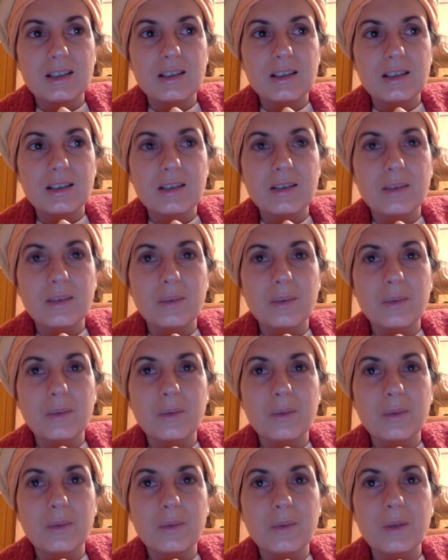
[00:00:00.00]
So
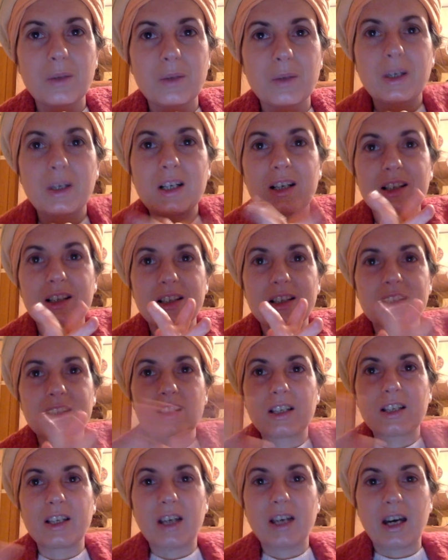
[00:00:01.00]
what we
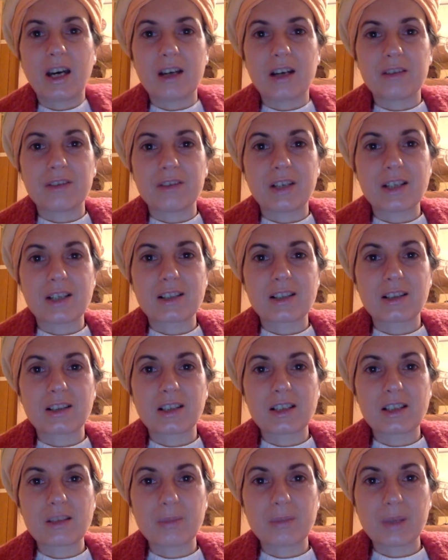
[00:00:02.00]
currently have as an
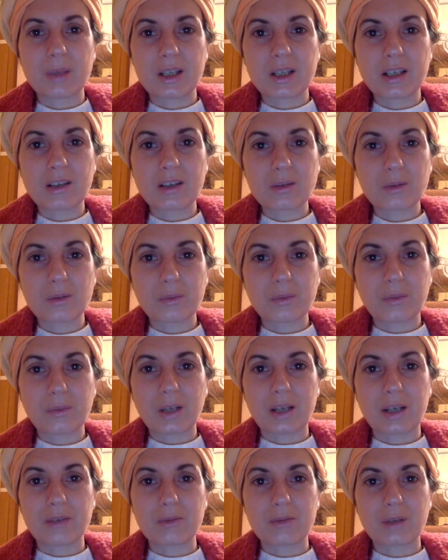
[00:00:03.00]
experience of
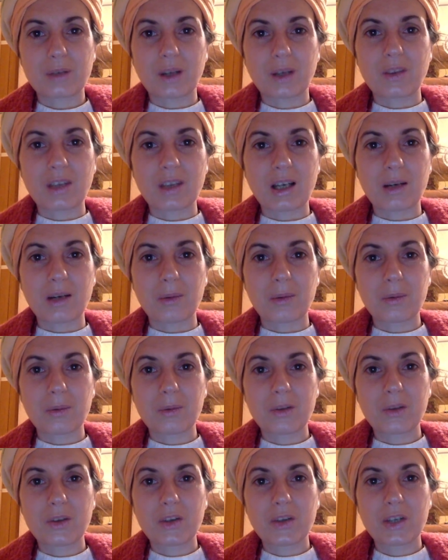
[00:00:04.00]
life right now
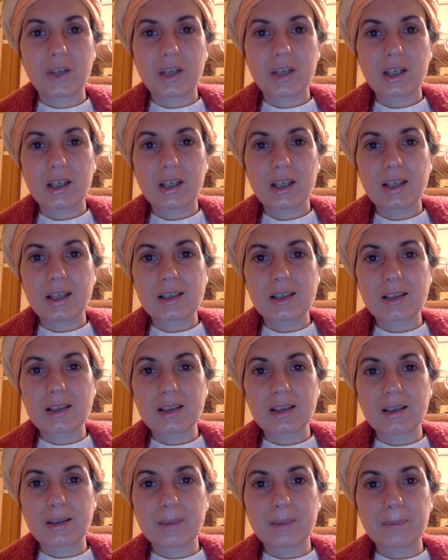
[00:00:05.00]
is
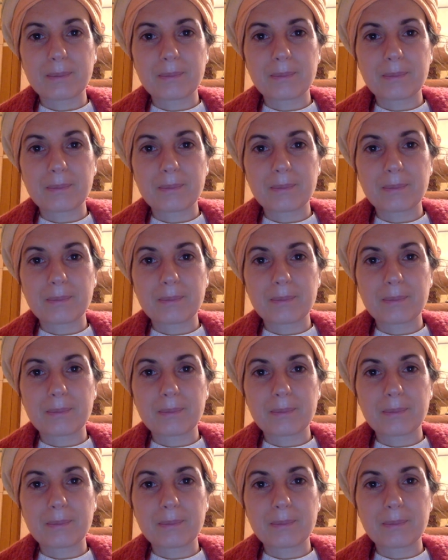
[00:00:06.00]
a